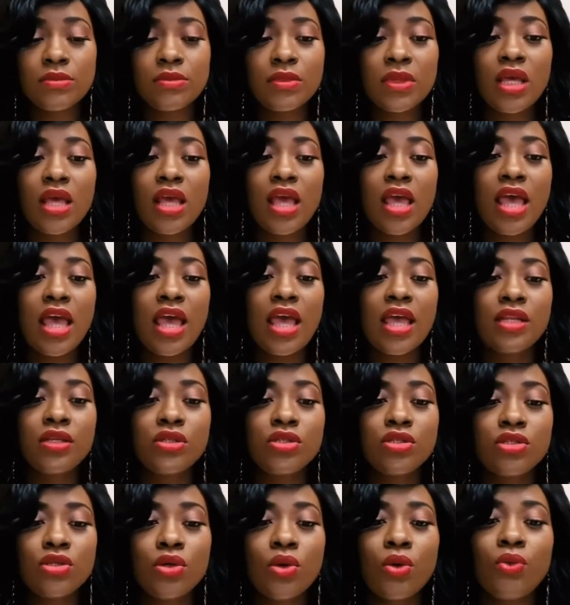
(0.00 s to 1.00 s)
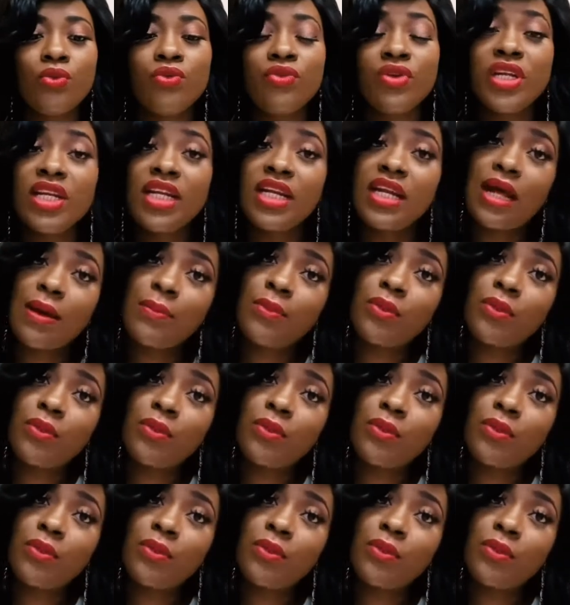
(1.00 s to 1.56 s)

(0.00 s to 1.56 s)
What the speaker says: and so reading up on the